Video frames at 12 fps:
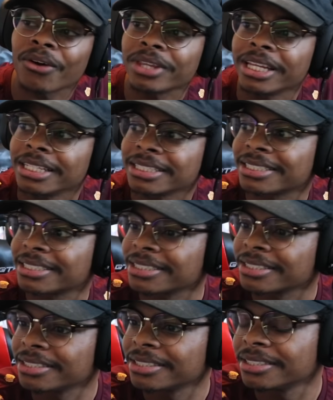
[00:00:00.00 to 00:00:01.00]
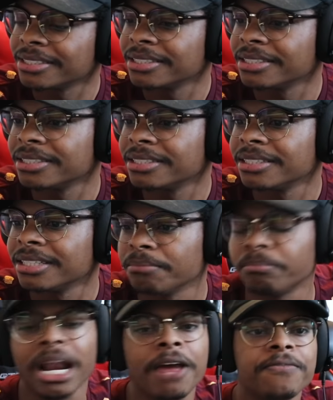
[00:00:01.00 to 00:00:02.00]
this.
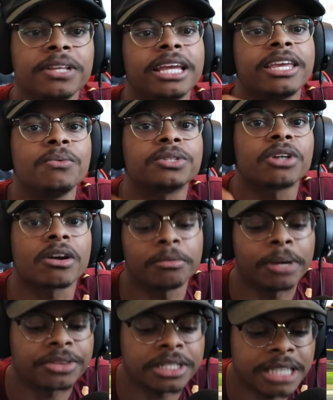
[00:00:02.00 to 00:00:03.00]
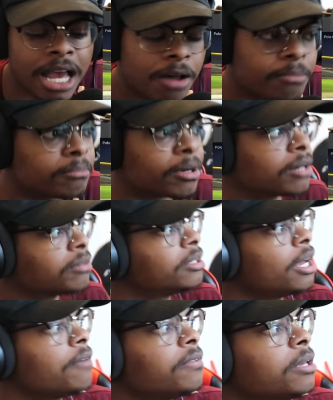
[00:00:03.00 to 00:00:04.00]
But I feel like he was talking about this album, bro.
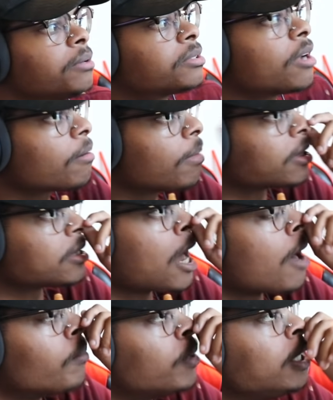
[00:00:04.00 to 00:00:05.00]
I feel like he was talking about this album when he